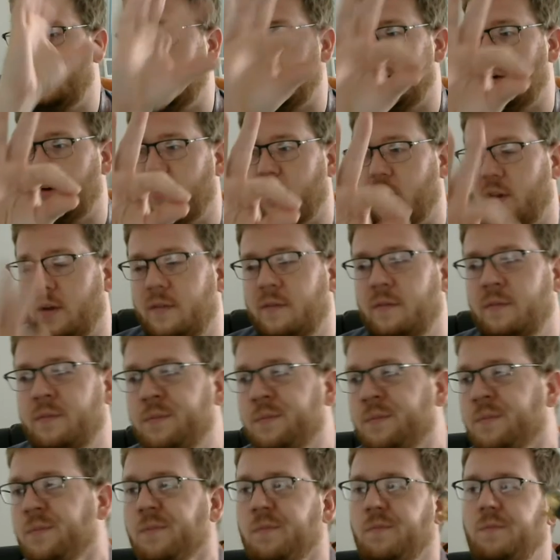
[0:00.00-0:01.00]
then you're done.
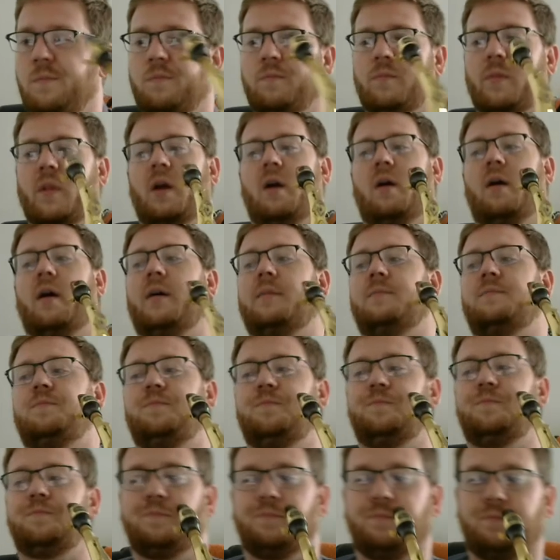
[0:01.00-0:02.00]
All right,
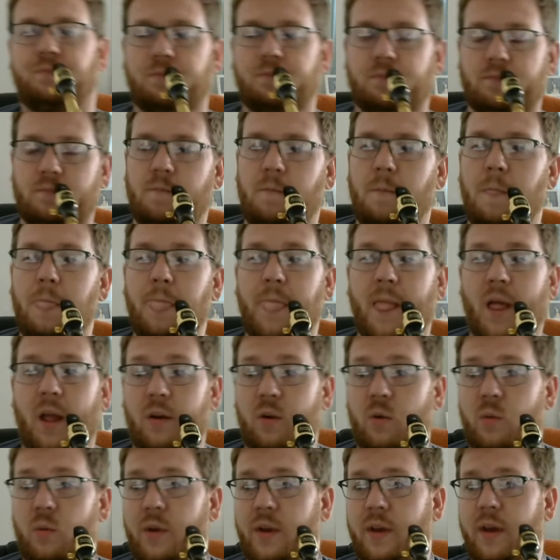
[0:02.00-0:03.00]

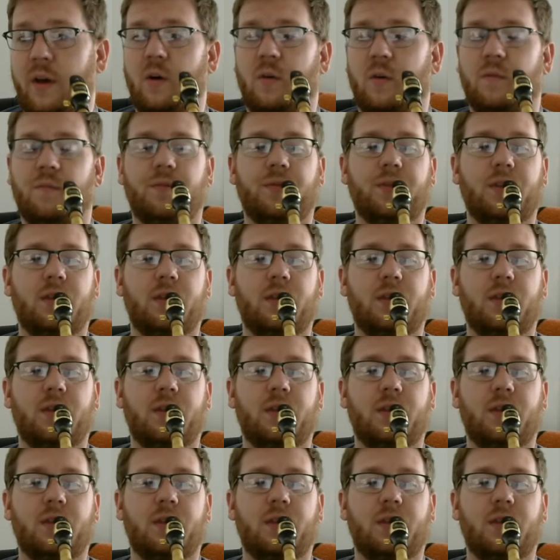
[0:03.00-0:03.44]
here we go.